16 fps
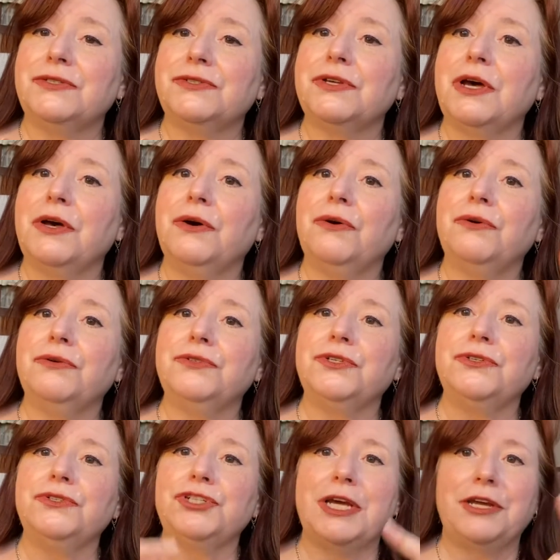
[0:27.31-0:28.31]
So
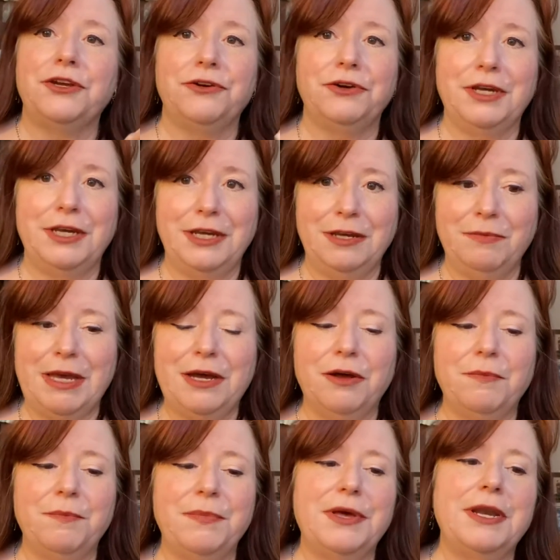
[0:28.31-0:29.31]
do check your
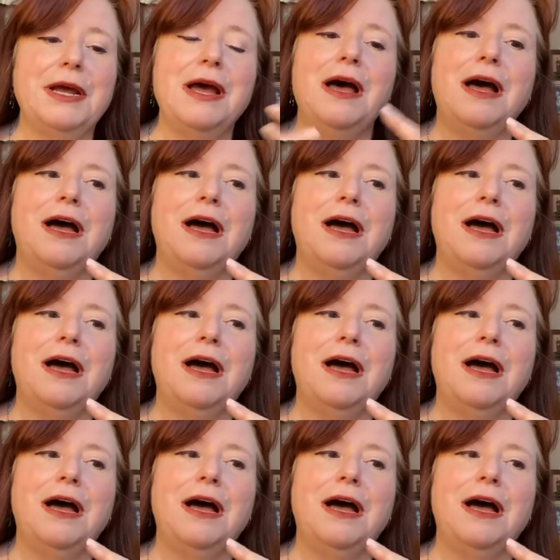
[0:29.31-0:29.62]
email, but